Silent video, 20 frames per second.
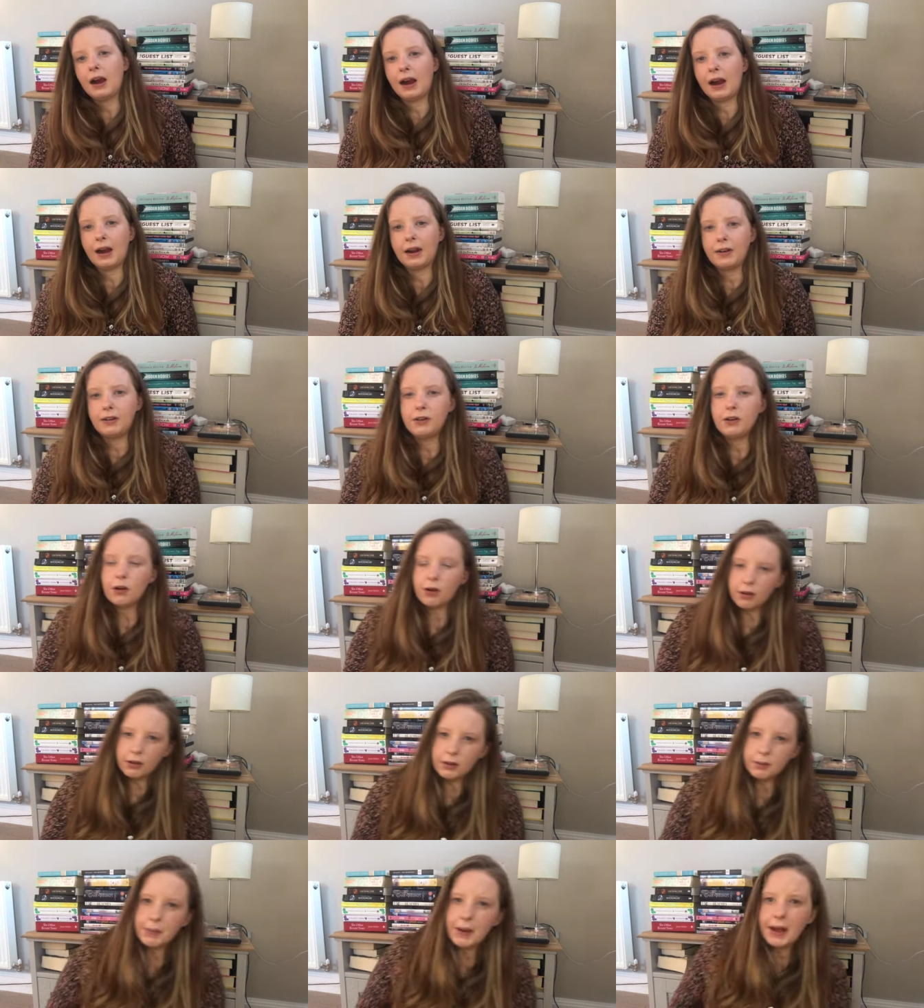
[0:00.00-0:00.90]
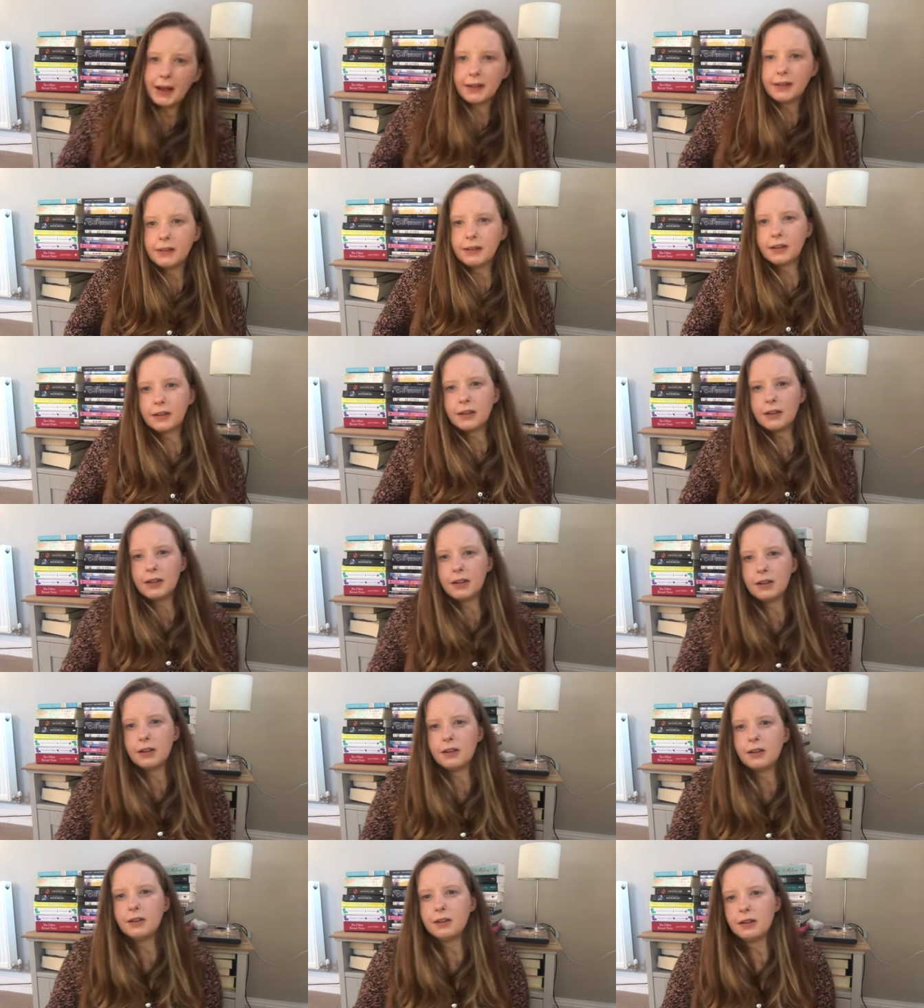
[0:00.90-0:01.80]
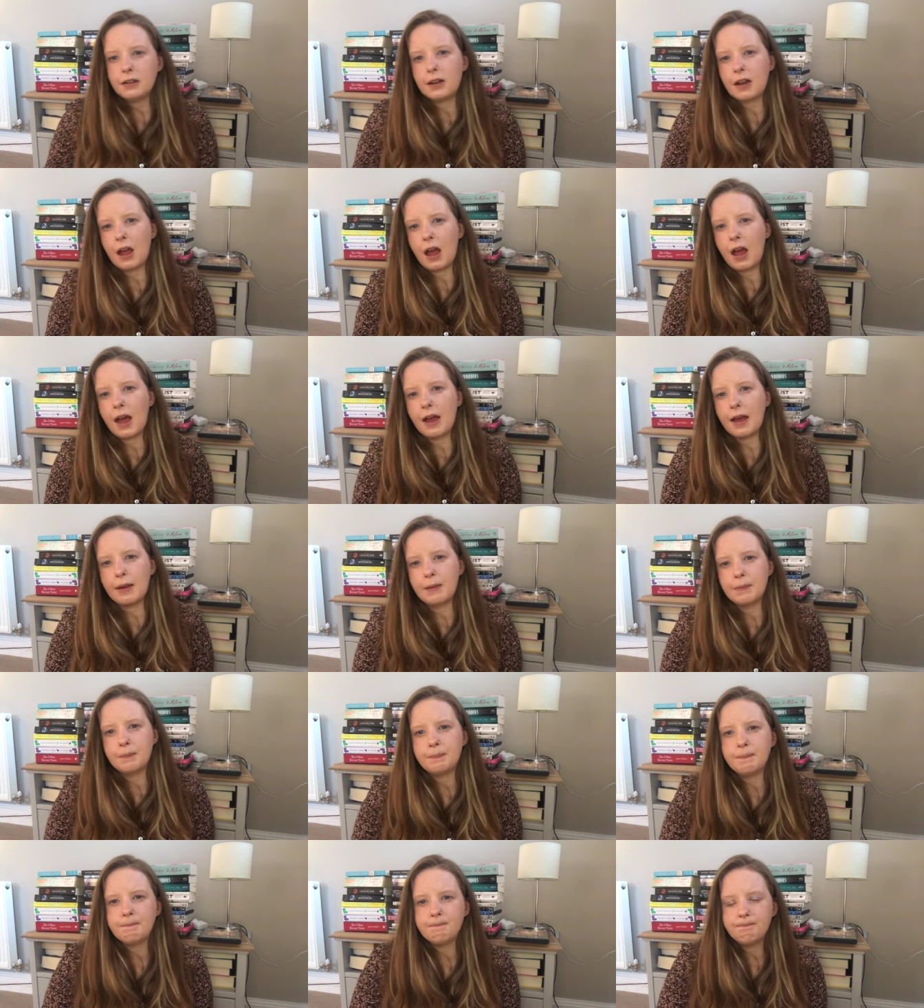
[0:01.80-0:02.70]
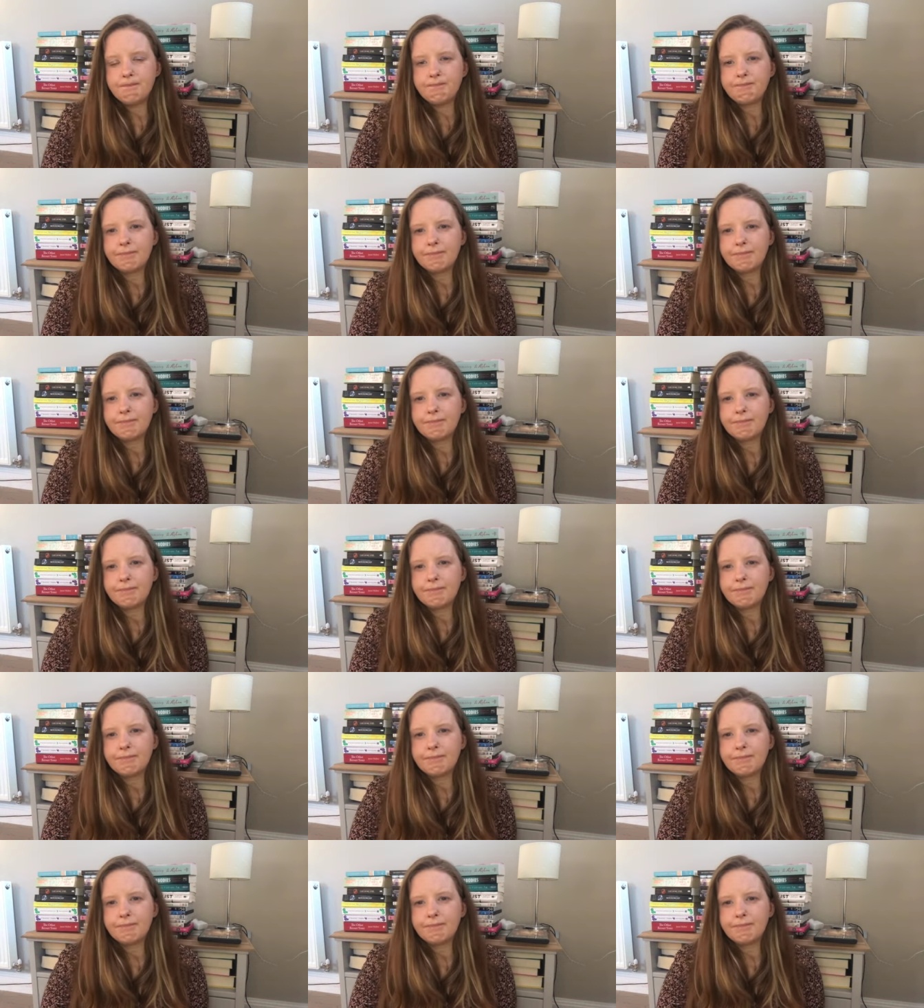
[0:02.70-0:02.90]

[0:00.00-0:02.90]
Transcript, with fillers: and not the person accused. Um,